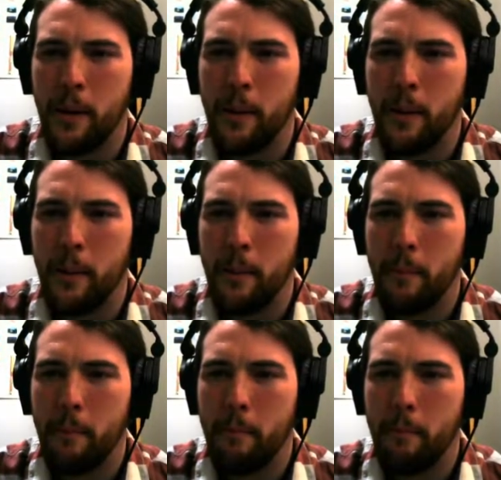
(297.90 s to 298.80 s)

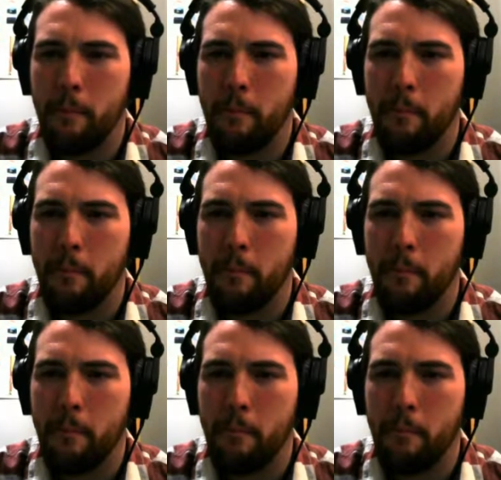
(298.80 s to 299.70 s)

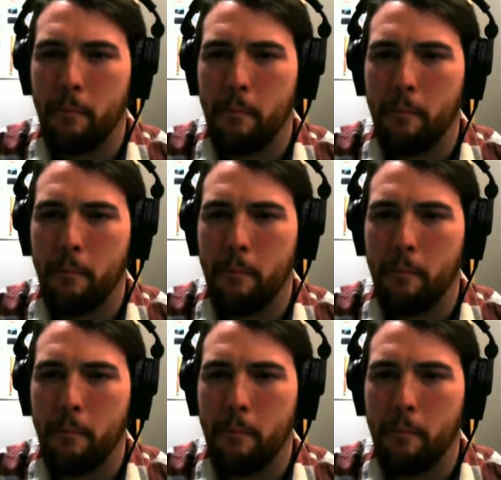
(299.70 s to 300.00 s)
Nothing is said.